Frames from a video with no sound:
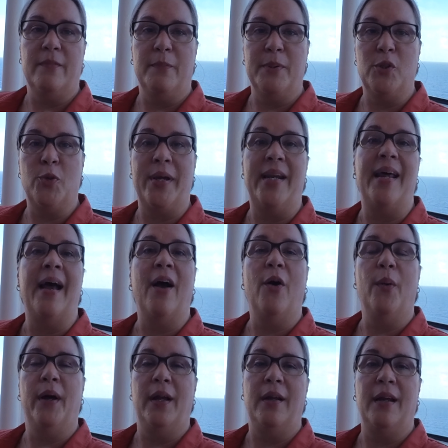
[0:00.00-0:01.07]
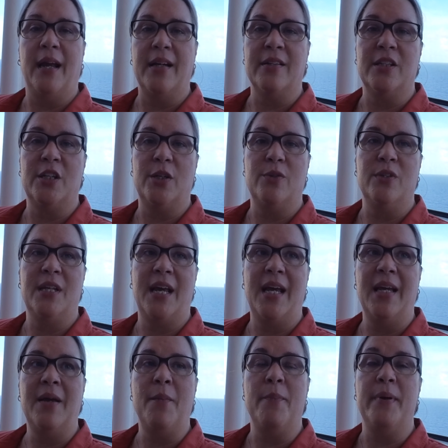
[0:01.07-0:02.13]
between now and next
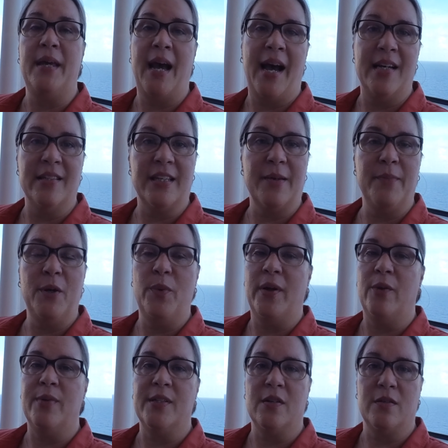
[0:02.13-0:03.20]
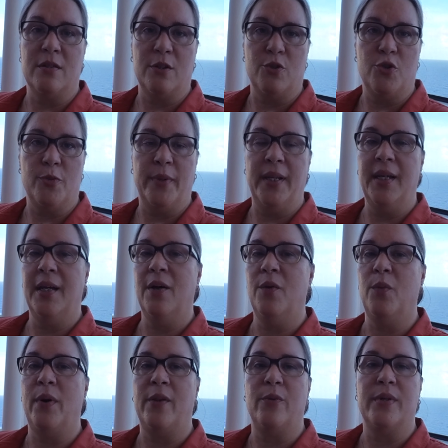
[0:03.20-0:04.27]
Tuesday, be asking me, whether it's on social media,
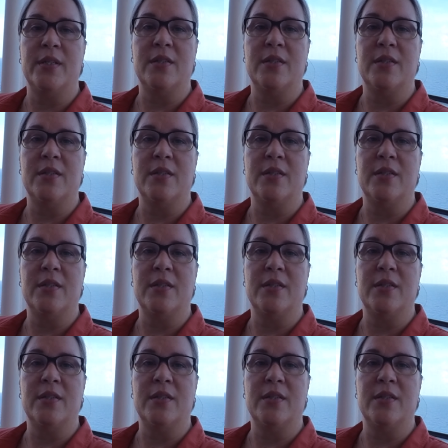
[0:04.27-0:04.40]
whether